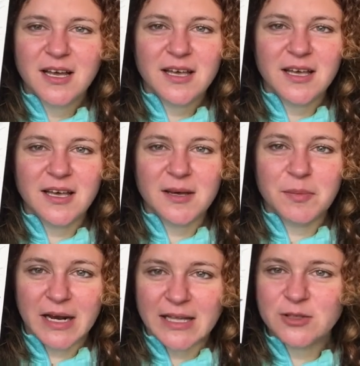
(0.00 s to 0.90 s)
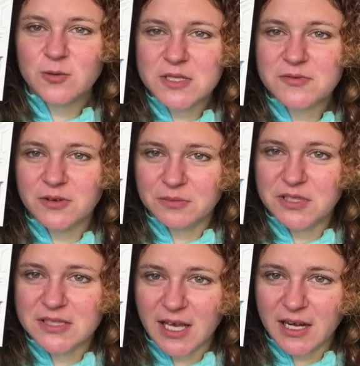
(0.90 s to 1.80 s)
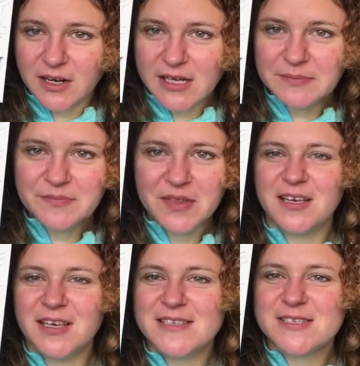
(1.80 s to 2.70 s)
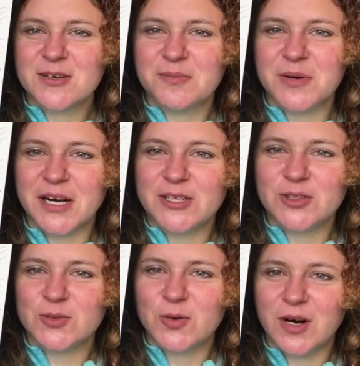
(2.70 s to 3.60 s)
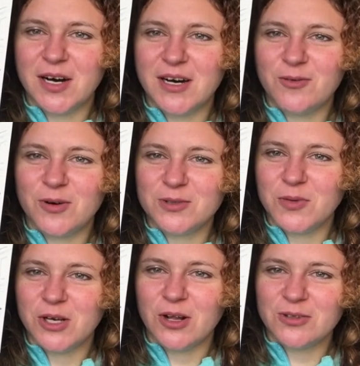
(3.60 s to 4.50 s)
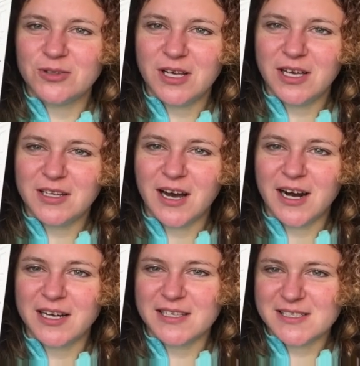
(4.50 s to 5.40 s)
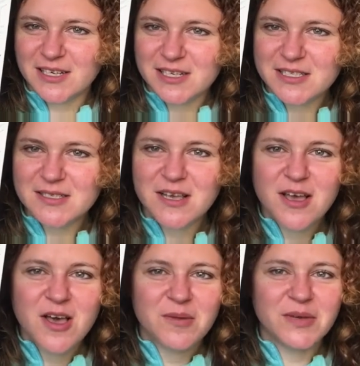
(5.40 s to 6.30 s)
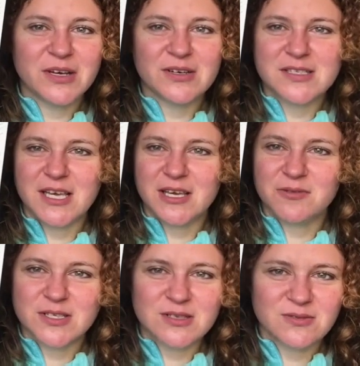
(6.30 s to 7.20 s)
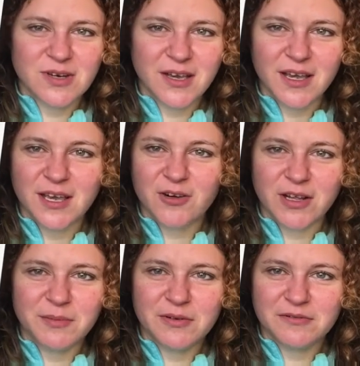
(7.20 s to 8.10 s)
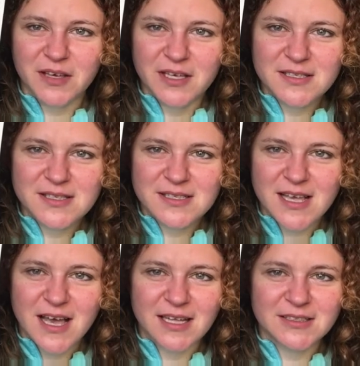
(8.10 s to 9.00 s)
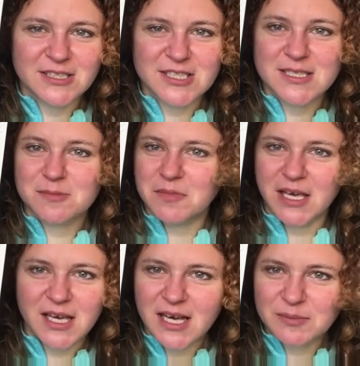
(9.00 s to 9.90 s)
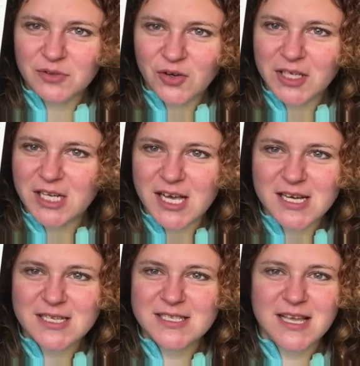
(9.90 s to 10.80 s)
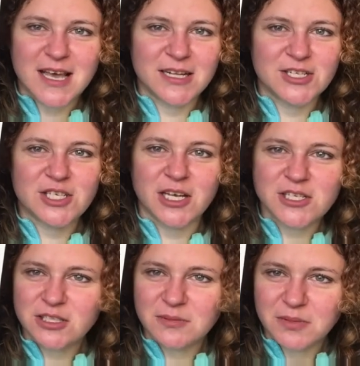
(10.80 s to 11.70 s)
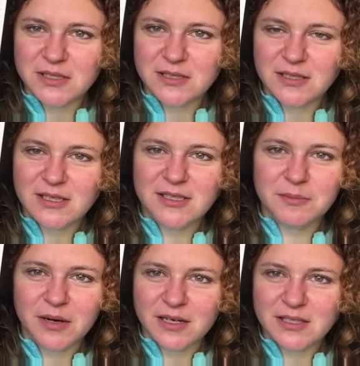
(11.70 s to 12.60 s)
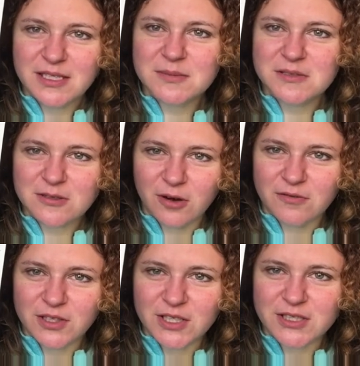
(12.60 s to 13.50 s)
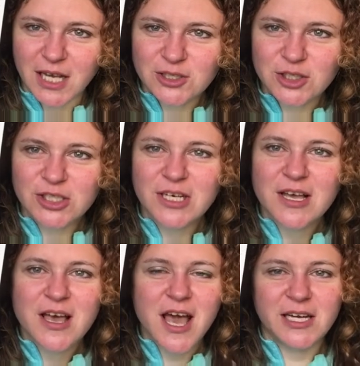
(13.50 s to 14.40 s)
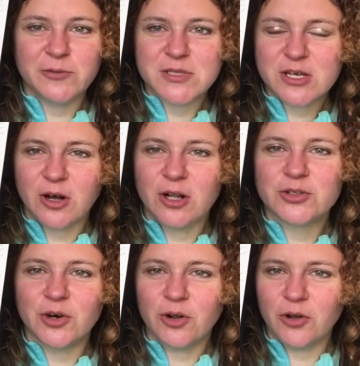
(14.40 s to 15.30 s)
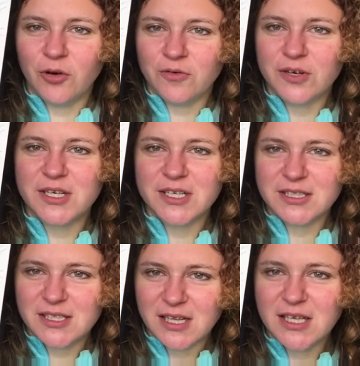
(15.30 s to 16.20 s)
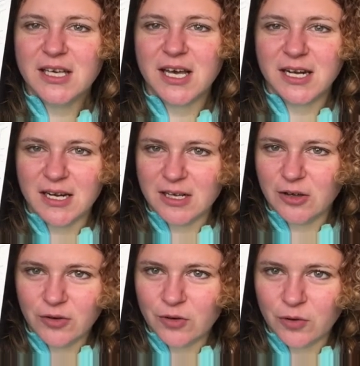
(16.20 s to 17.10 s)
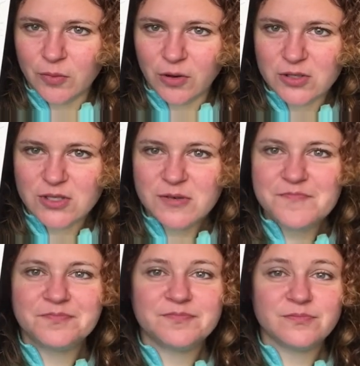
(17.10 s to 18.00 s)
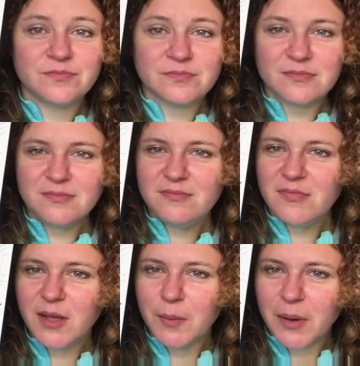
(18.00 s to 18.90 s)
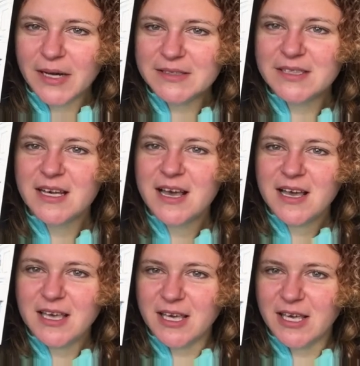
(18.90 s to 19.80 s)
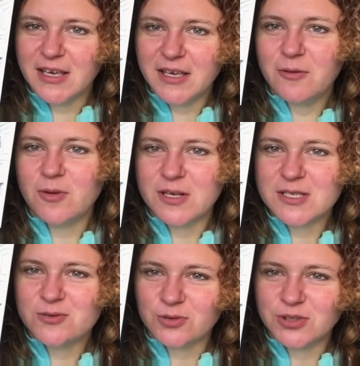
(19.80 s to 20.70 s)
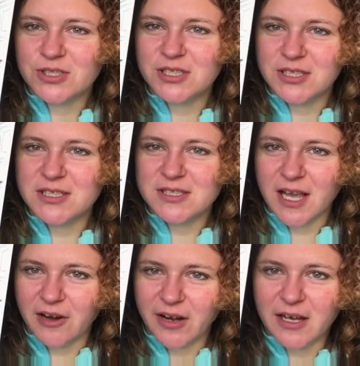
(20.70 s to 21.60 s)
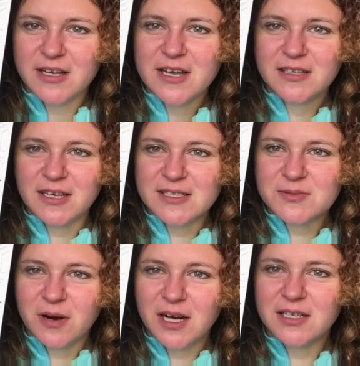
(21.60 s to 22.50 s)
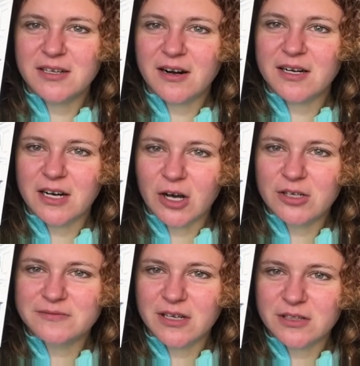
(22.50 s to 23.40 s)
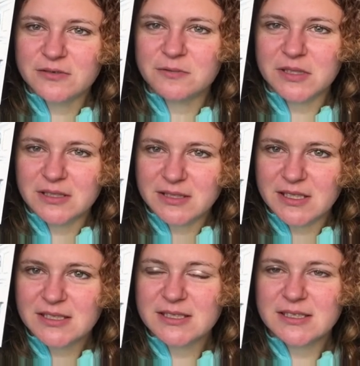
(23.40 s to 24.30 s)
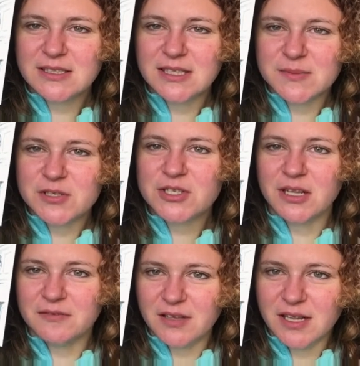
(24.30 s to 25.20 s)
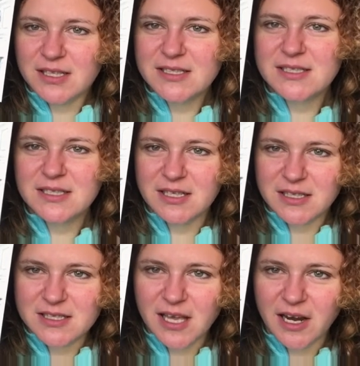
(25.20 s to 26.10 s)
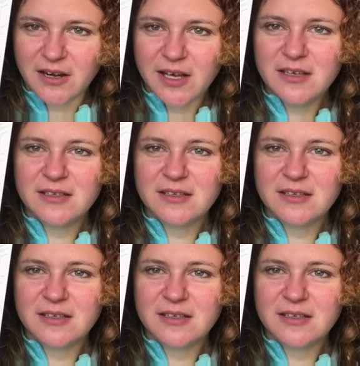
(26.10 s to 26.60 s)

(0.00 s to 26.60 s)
Palladio was from this area. He is compared to what we call today the archistars, because he was doing incredible things and just making up new ideas and changing completely the paradigms of architecture. And he was called all over Italy and Europe also. But he was rooted in this area. That's why there are a lot of buildings, especially villas in this area,